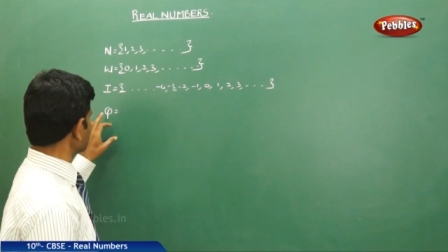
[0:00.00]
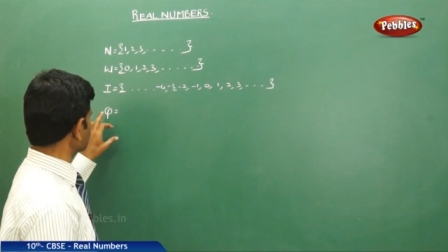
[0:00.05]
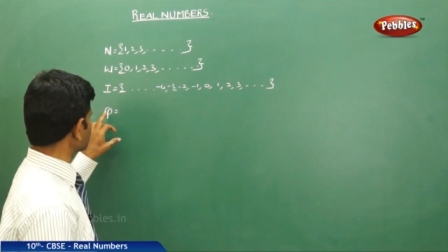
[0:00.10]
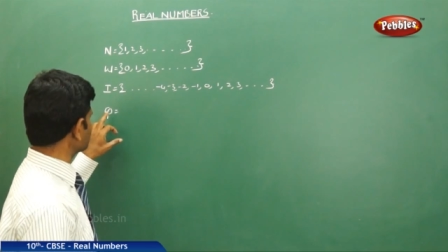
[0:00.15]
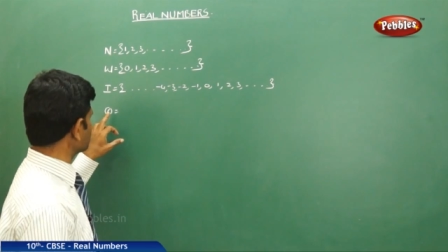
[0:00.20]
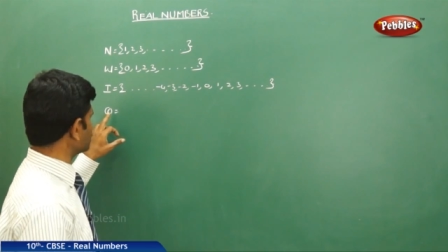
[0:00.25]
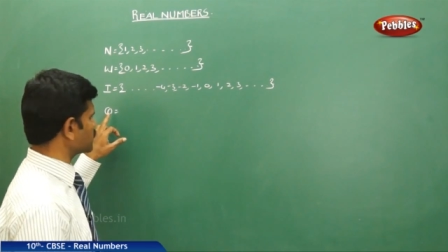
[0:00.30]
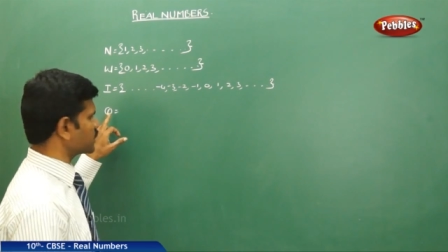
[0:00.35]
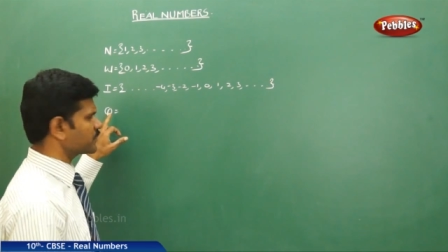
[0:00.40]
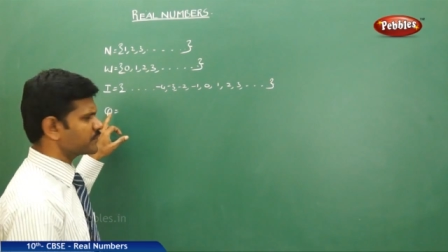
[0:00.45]
are
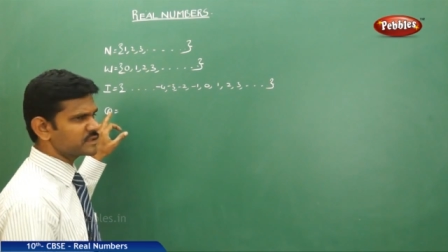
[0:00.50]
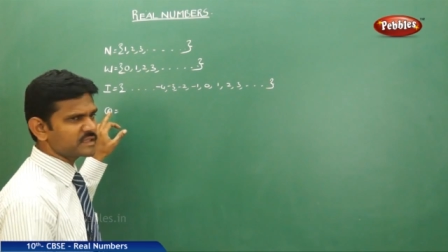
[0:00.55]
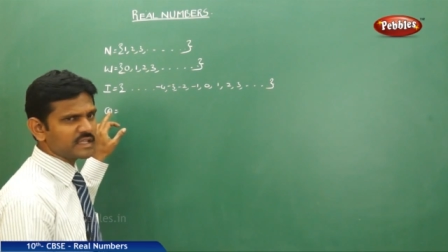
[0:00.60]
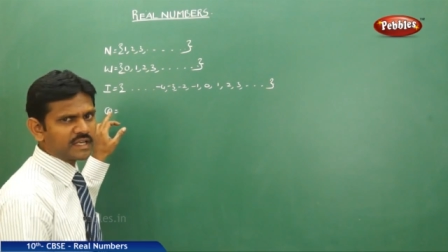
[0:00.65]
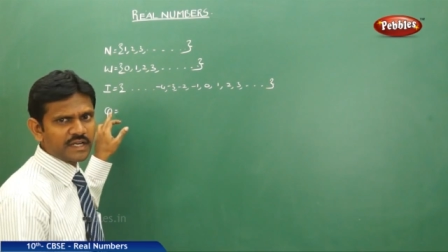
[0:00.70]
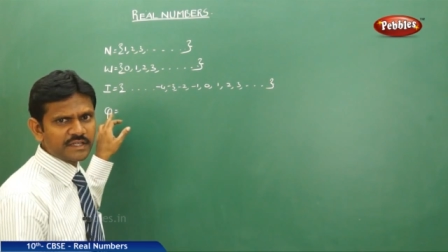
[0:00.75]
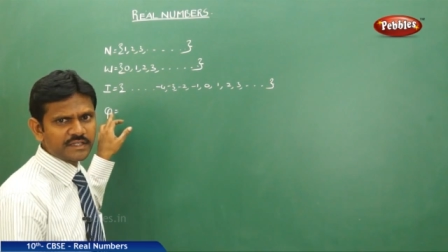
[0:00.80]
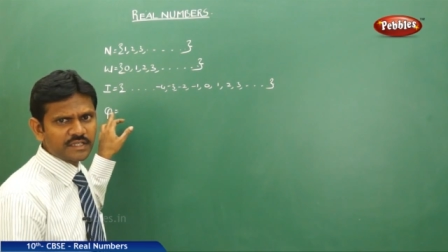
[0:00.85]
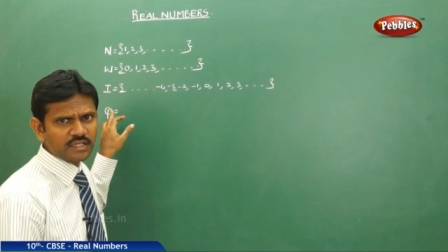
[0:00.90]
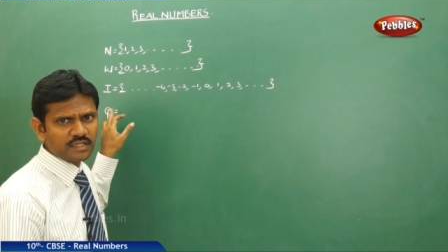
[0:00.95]
denoted with the
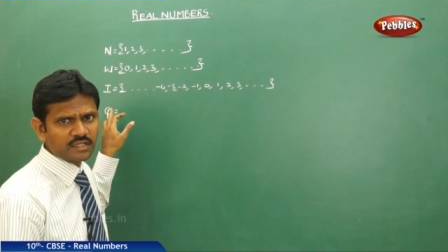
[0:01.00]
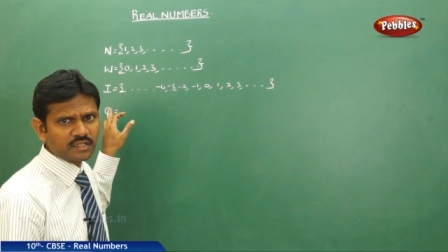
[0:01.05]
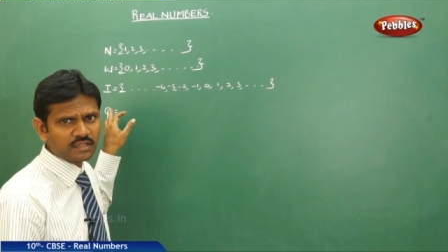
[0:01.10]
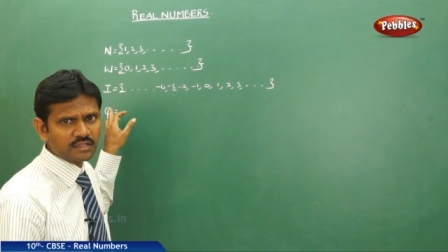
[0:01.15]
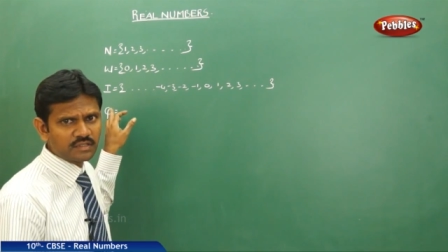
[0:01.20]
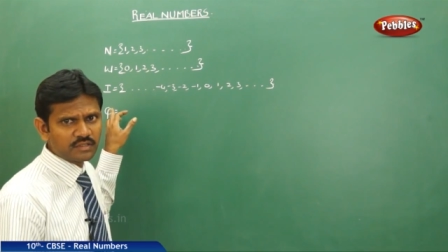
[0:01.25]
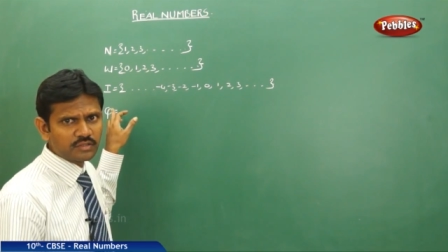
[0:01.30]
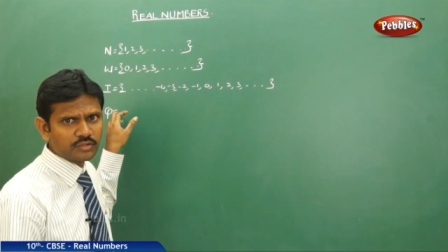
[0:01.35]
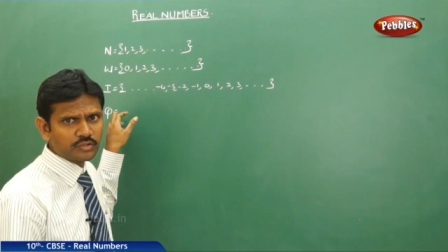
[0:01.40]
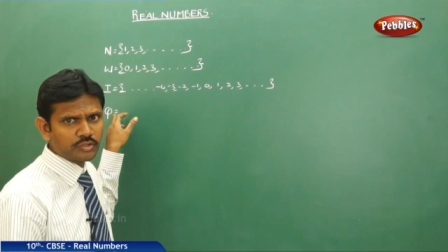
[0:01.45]
letter
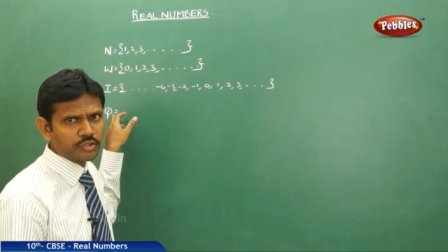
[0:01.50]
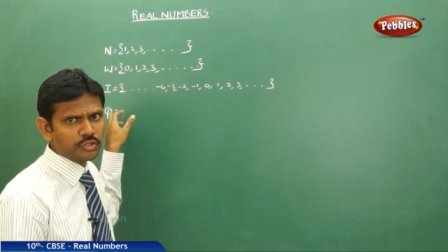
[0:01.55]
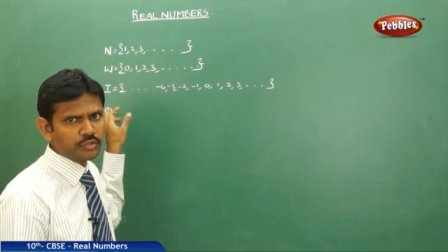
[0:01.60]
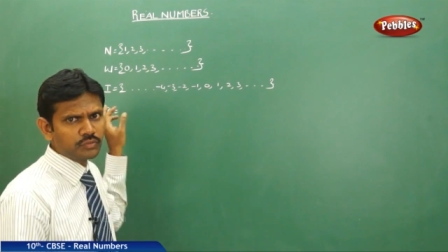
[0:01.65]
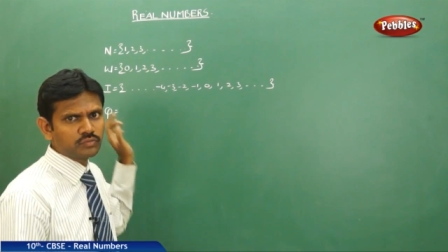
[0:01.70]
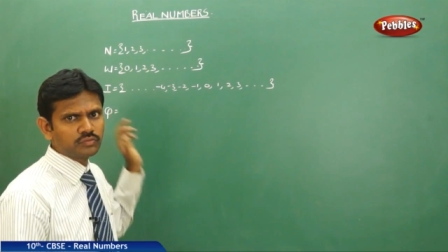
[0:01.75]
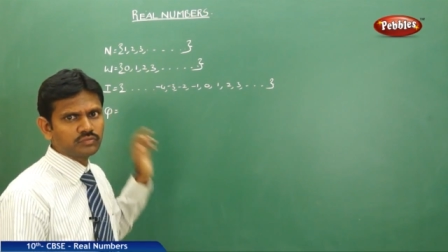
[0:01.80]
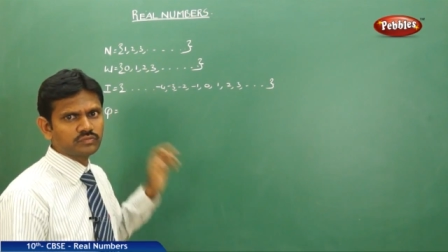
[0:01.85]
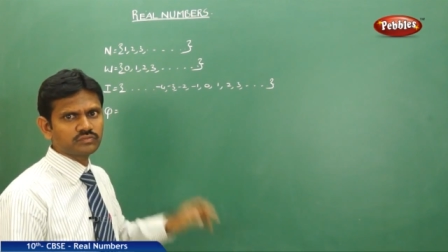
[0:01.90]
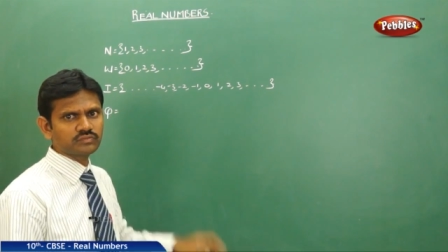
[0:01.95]

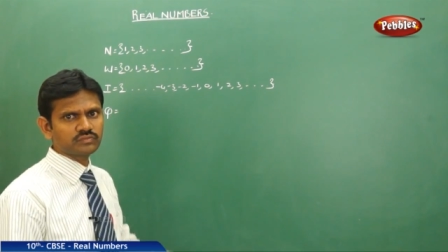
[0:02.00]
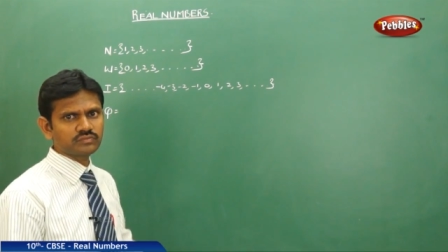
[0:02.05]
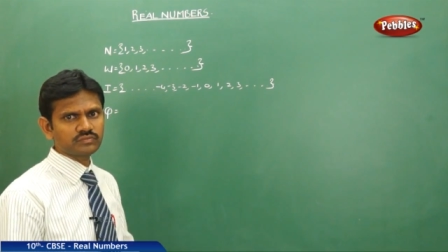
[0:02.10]
Q.